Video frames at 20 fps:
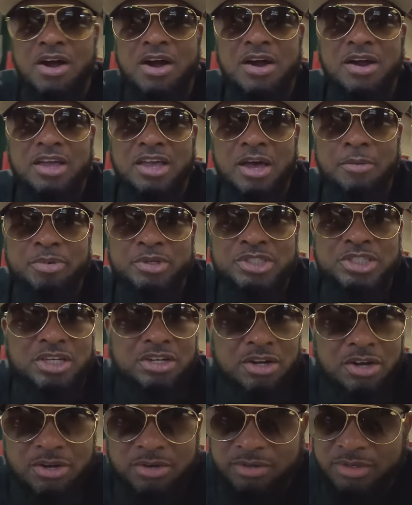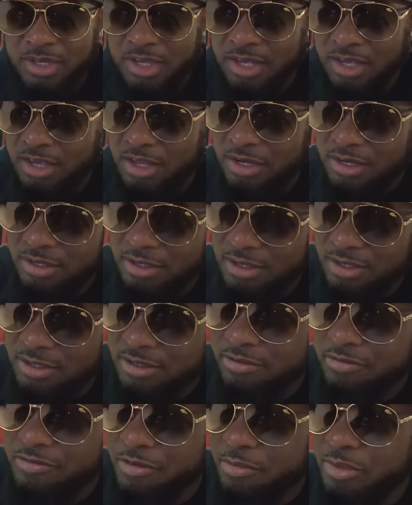our cappuccino and
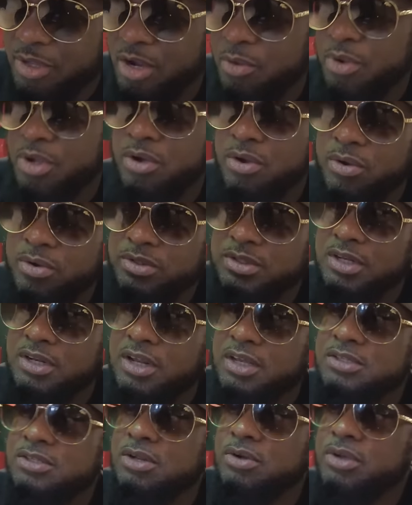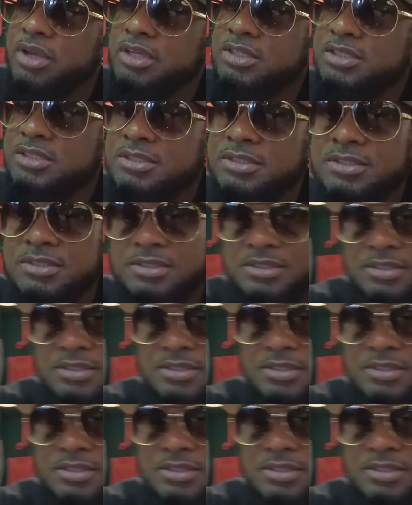from there we're gonna go to the next location.